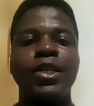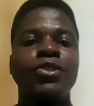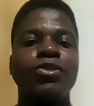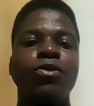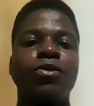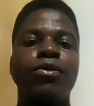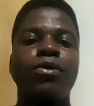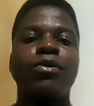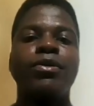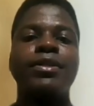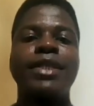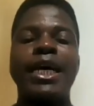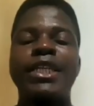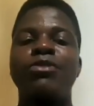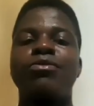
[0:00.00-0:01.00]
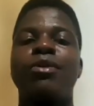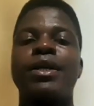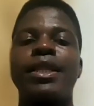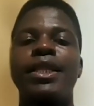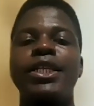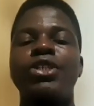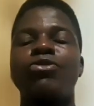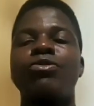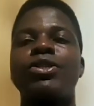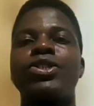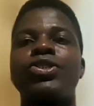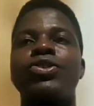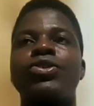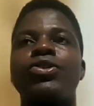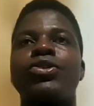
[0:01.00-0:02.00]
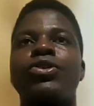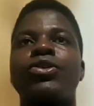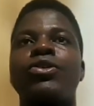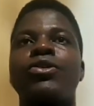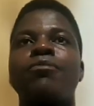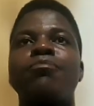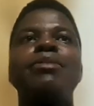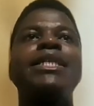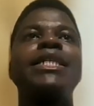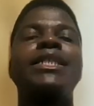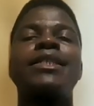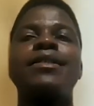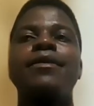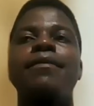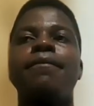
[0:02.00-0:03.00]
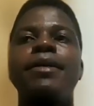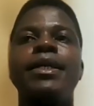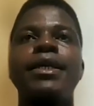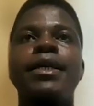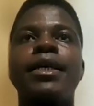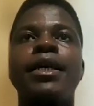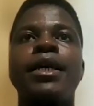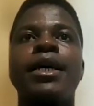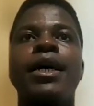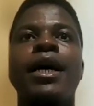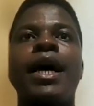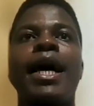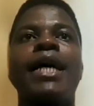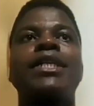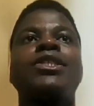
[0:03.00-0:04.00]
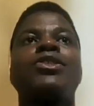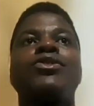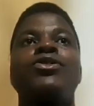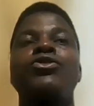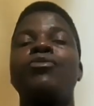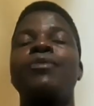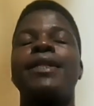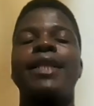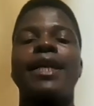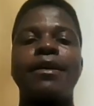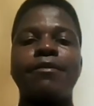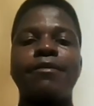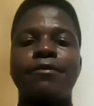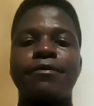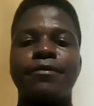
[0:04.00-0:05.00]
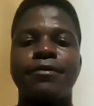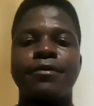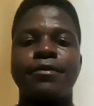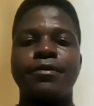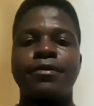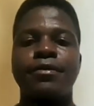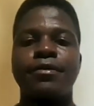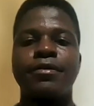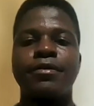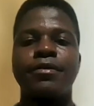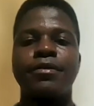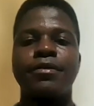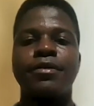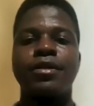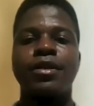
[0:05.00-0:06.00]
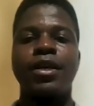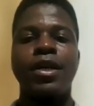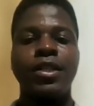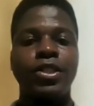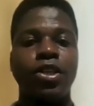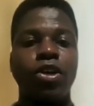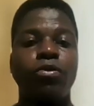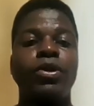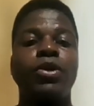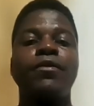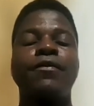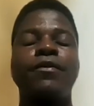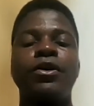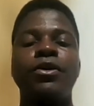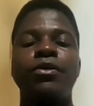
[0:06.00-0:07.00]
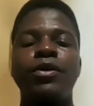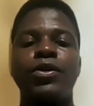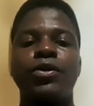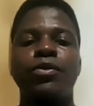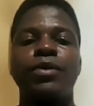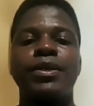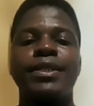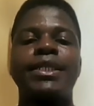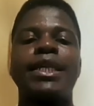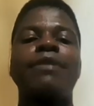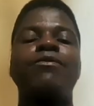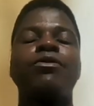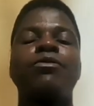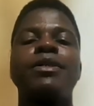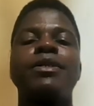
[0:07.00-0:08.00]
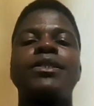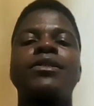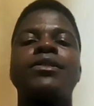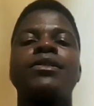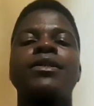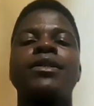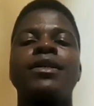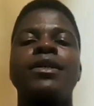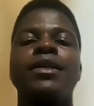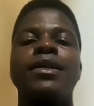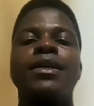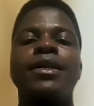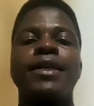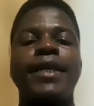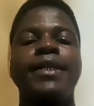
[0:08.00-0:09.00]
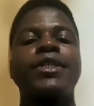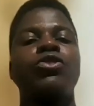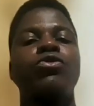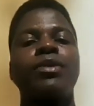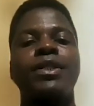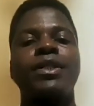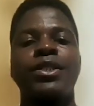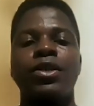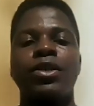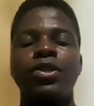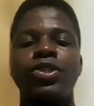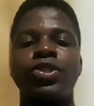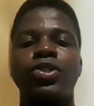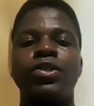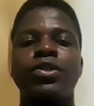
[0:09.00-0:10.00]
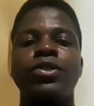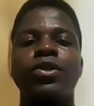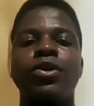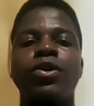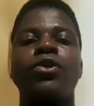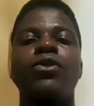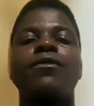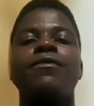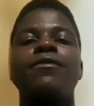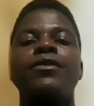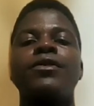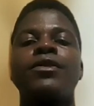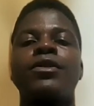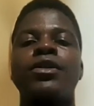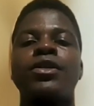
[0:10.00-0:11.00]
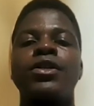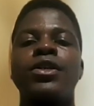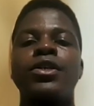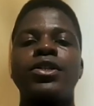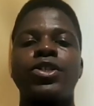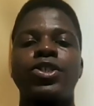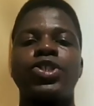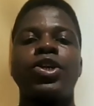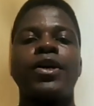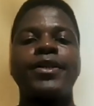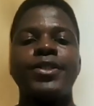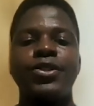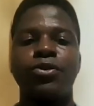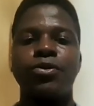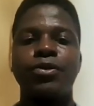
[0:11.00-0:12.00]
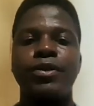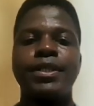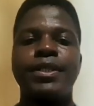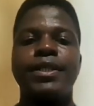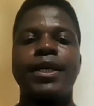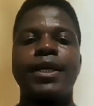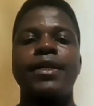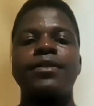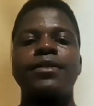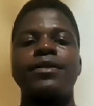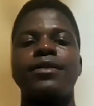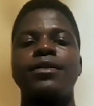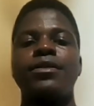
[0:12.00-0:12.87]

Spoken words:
So that's what literature means to me and to human life. Now, without further ado, it's time for me to get into a discussion of the short stories that